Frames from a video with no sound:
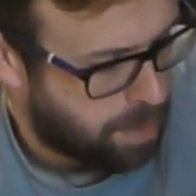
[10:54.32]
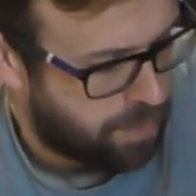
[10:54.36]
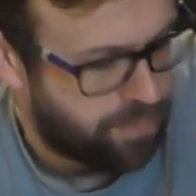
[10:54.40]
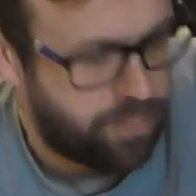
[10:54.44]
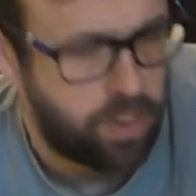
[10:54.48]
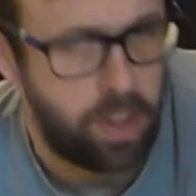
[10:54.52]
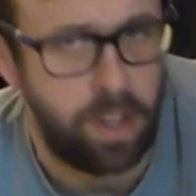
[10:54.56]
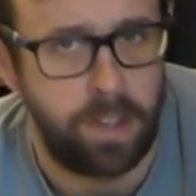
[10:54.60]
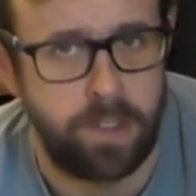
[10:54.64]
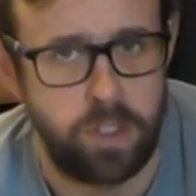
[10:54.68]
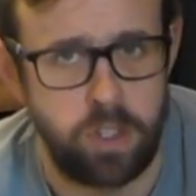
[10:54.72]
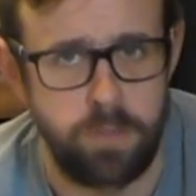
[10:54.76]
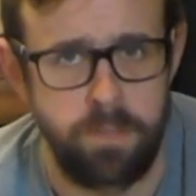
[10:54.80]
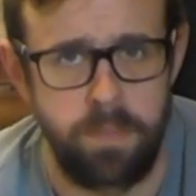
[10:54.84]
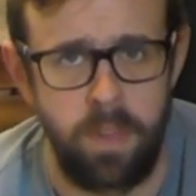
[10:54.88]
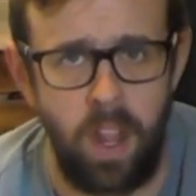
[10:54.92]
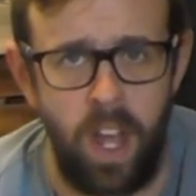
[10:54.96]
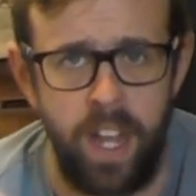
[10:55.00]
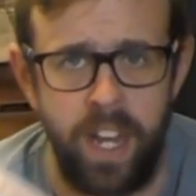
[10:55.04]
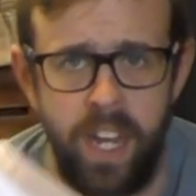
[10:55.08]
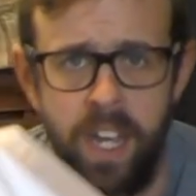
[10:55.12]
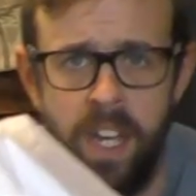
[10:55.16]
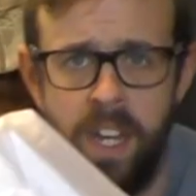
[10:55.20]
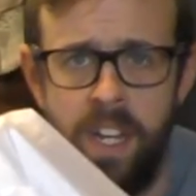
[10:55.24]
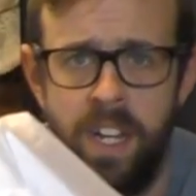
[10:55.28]
preferred some
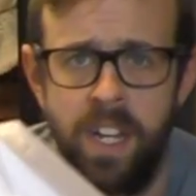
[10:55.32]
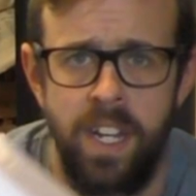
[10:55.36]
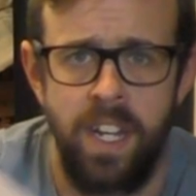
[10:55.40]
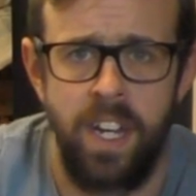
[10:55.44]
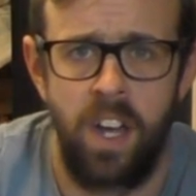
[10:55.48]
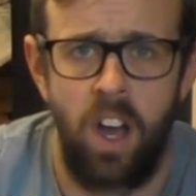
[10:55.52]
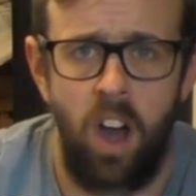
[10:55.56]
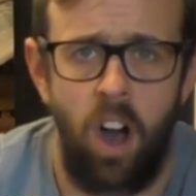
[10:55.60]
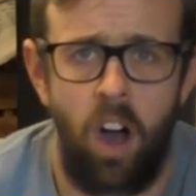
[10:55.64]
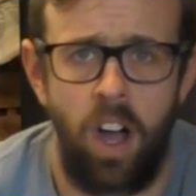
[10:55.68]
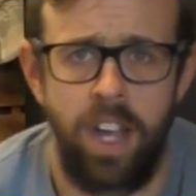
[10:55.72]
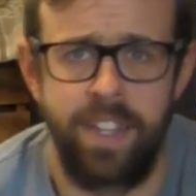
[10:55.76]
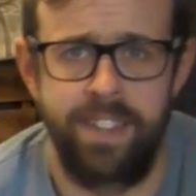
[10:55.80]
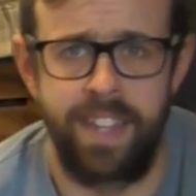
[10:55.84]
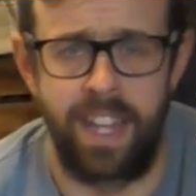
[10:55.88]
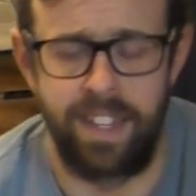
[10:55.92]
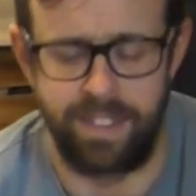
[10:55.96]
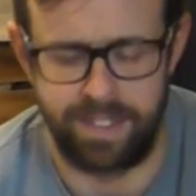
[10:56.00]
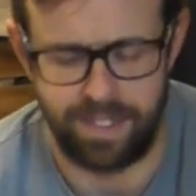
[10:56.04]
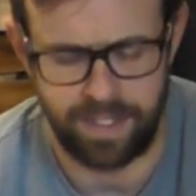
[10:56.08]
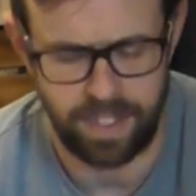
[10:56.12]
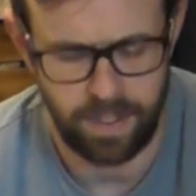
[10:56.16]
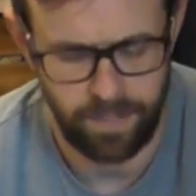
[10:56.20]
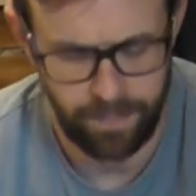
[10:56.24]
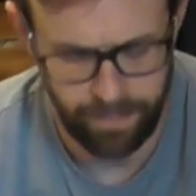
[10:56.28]
like high
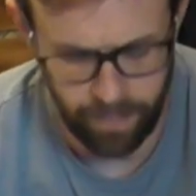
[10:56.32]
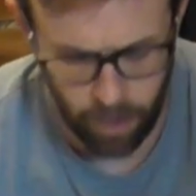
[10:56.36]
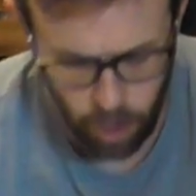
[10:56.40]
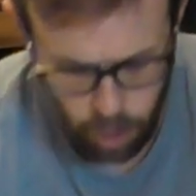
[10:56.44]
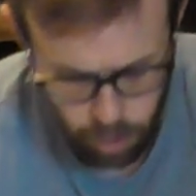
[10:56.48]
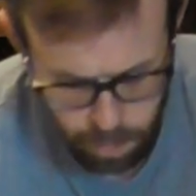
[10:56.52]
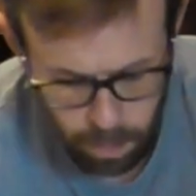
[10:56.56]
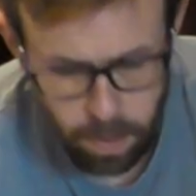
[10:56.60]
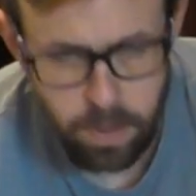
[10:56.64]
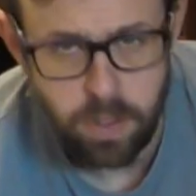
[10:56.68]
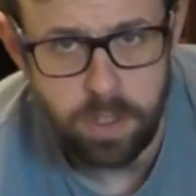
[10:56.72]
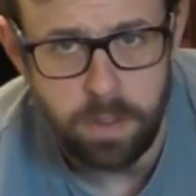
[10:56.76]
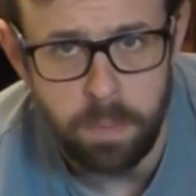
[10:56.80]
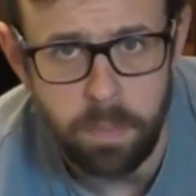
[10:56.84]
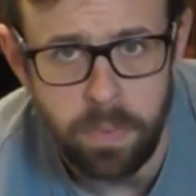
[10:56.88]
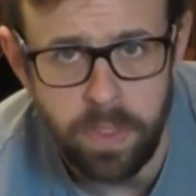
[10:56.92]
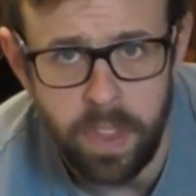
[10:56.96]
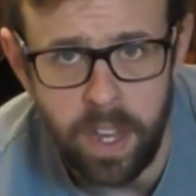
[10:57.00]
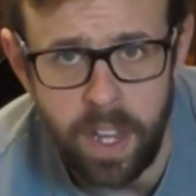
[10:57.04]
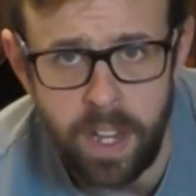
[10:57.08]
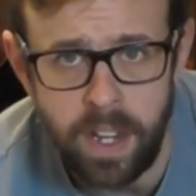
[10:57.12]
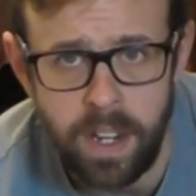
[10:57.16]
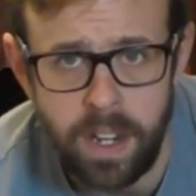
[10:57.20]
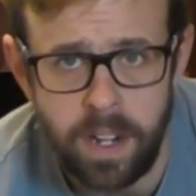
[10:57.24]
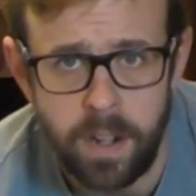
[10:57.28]
density foam or
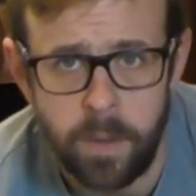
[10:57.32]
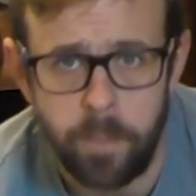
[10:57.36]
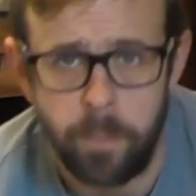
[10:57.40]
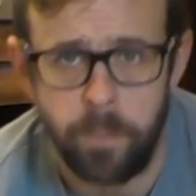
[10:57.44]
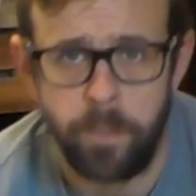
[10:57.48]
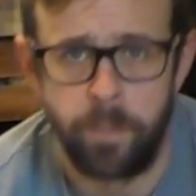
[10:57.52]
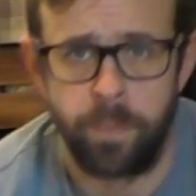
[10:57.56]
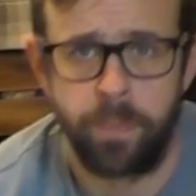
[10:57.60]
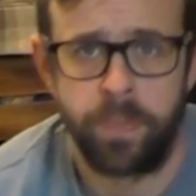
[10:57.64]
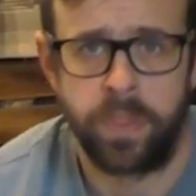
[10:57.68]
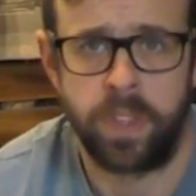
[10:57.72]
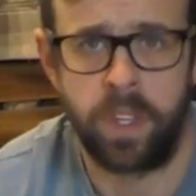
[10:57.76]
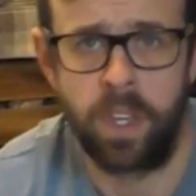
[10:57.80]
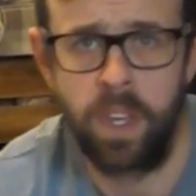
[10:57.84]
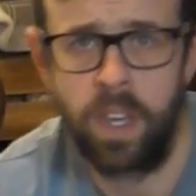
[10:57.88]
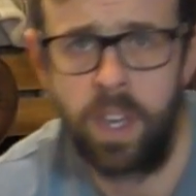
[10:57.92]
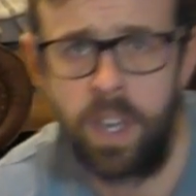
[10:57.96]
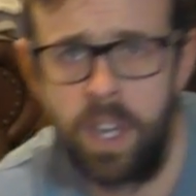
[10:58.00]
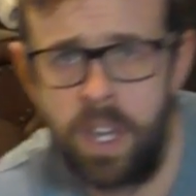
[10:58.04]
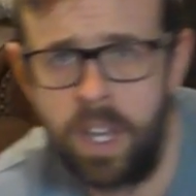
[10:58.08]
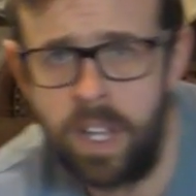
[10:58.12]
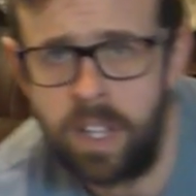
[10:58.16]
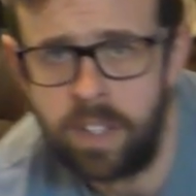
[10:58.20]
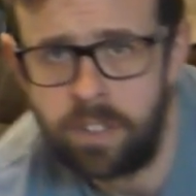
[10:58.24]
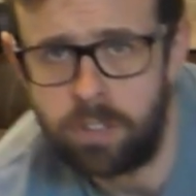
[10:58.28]
something.
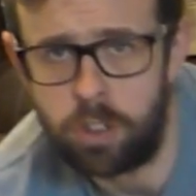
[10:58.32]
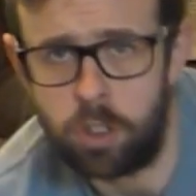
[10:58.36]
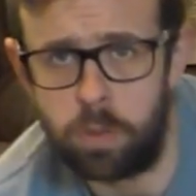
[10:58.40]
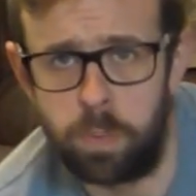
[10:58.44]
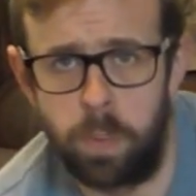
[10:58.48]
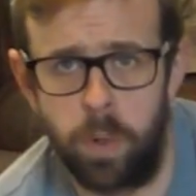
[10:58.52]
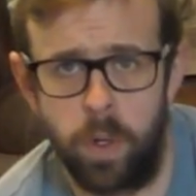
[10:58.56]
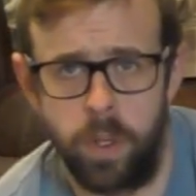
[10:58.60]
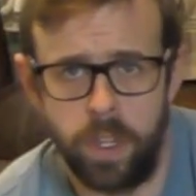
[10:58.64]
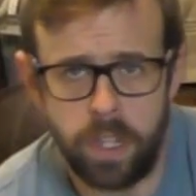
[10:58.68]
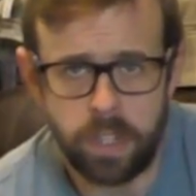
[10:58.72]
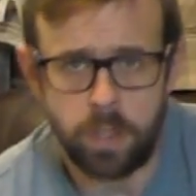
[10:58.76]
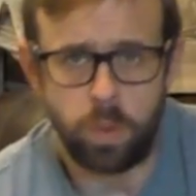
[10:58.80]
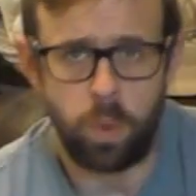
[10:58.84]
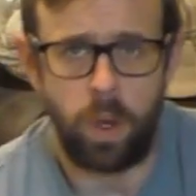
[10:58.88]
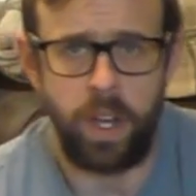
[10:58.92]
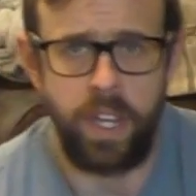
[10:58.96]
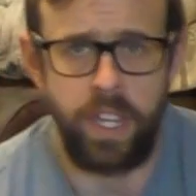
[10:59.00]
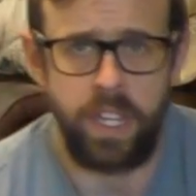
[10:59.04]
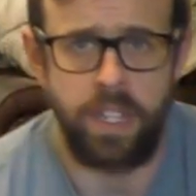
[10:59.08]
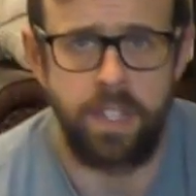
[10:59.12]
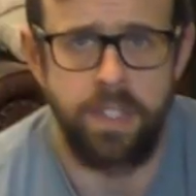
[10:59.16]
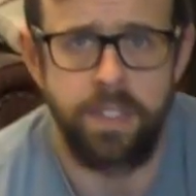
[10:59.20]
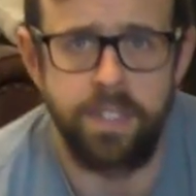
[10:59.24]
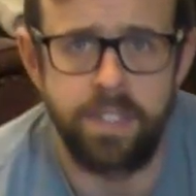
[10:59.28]
Just put this
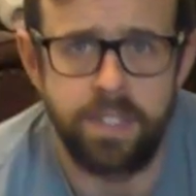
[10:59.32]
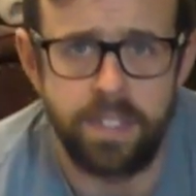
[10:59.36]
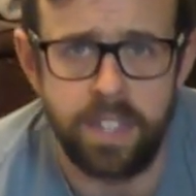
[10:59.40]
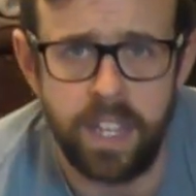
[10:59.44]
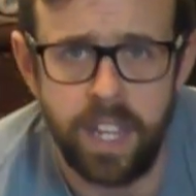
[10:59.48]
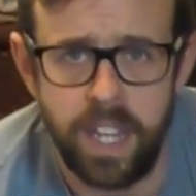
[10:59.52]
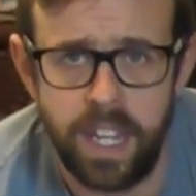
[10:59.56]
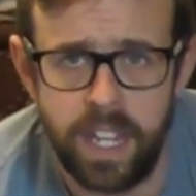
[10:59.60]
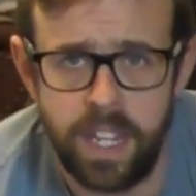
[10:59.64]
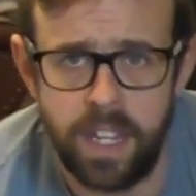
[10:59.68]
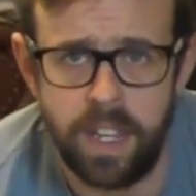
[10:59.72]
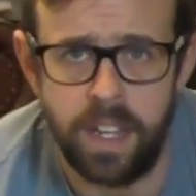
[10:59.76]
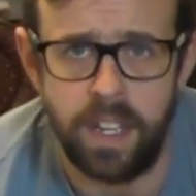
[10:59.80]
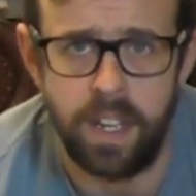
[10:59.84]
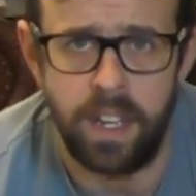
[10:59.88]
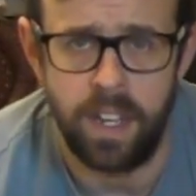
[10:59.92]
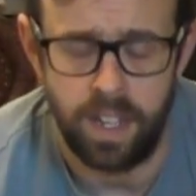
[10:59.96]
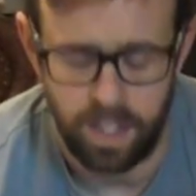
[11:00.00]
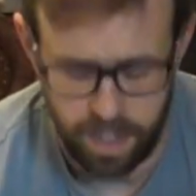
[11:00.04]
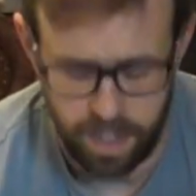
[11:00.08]
way you can see.